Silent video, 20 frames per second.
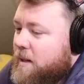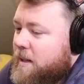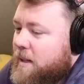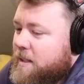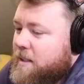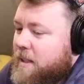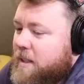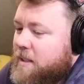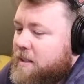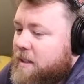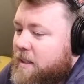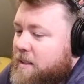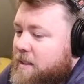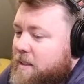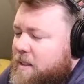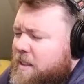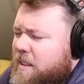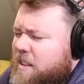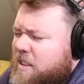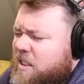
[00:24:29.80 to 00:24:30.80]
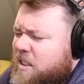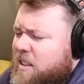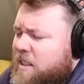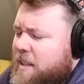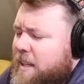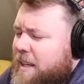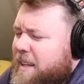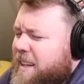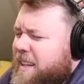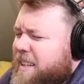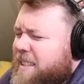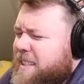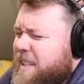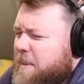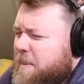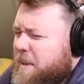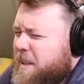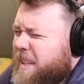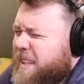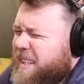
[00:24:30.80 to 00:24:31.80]
It's a good thing.
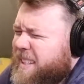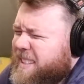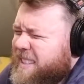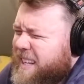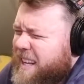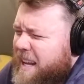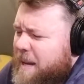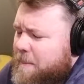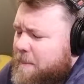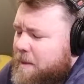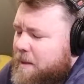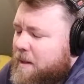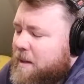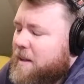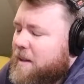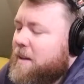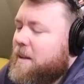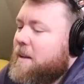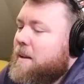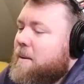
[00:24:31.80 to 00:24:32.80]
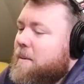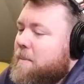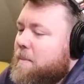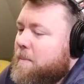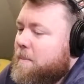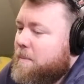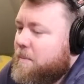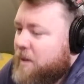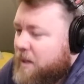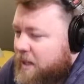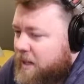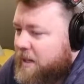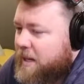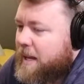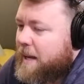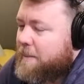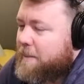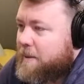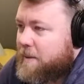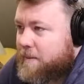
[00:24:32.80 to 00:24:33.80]
Typically, it doesn't happen, but it could
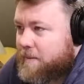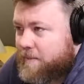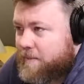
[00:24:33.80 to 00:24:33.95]
happen.